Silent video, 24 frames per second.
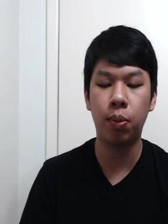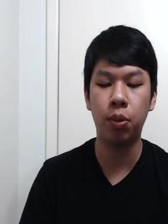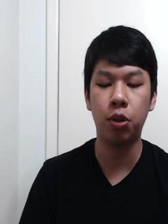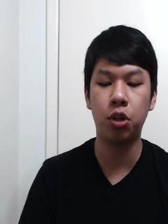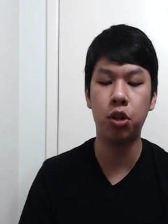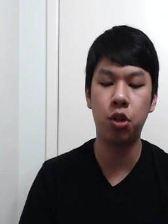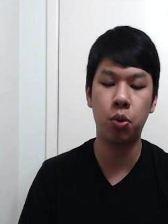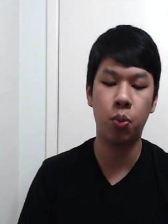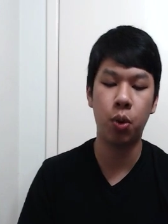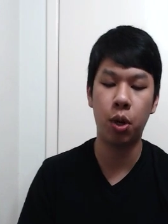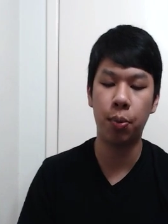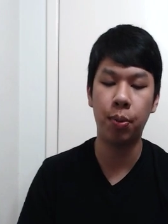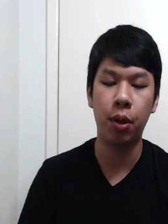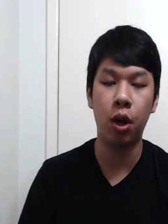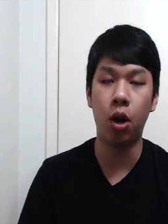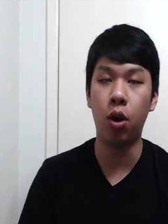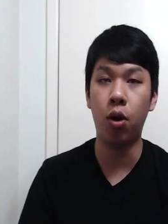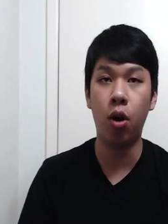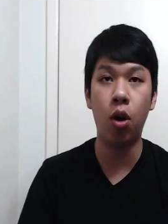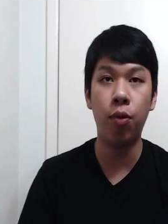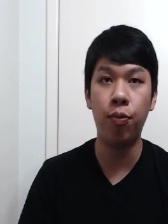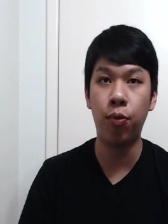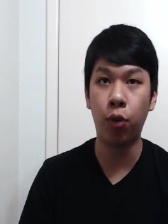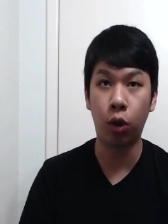You just want to
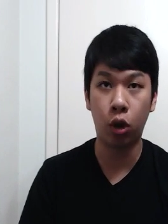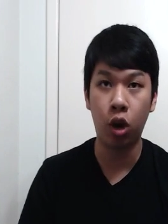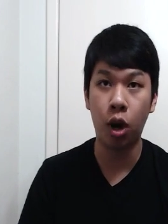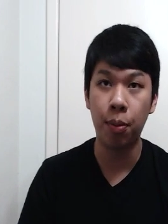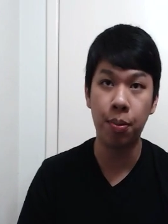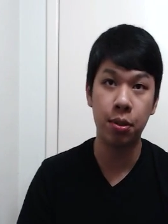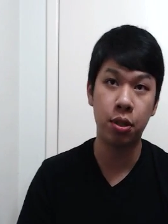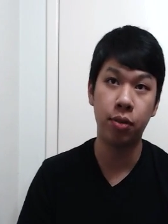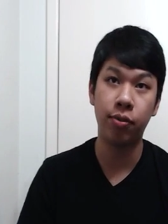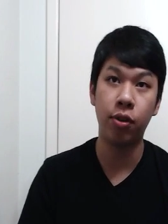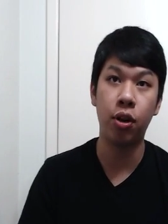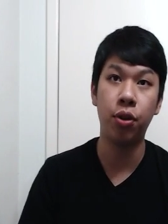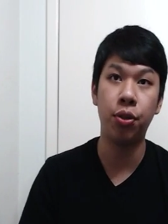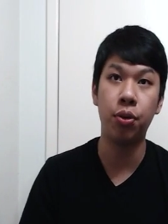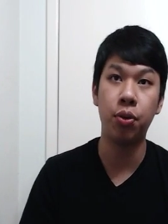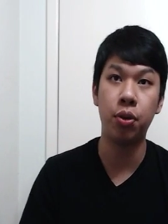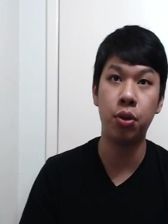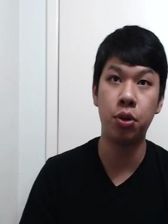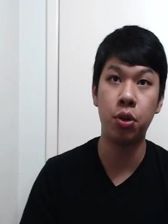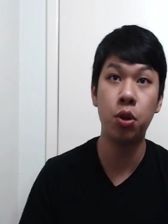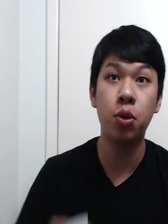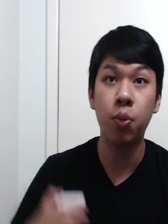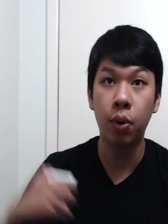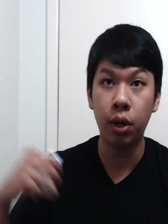play 4 copies of all 3,
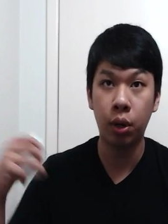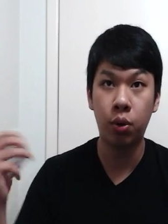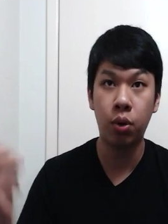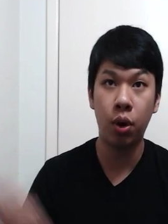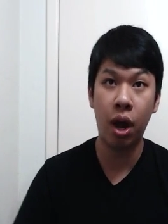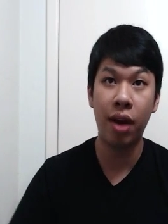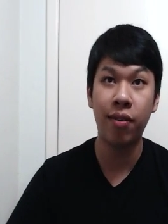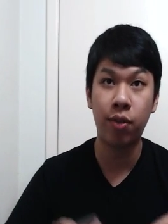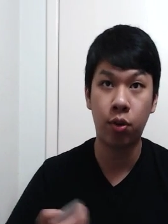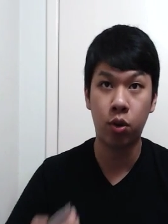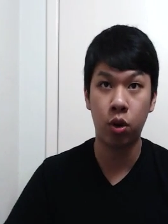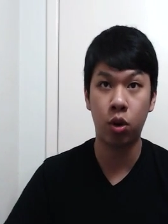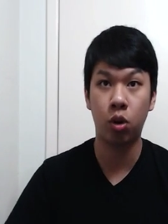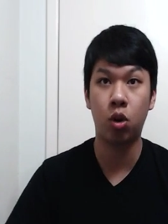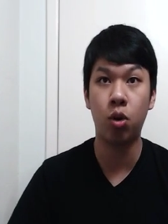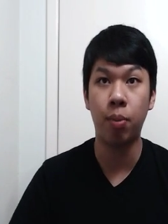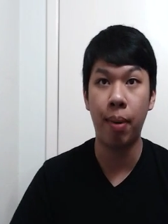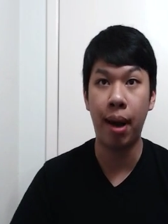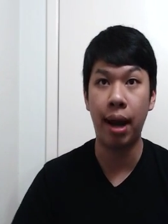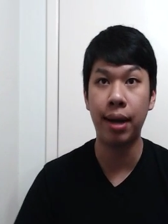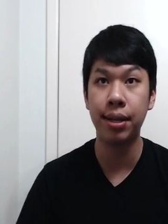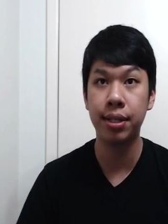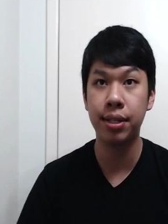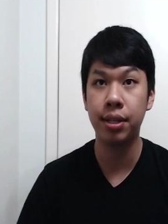so you want to have critical
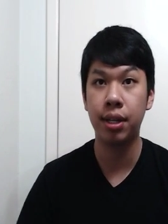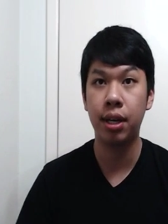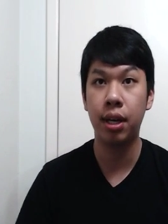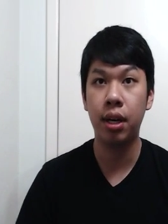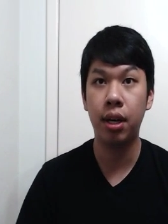mass.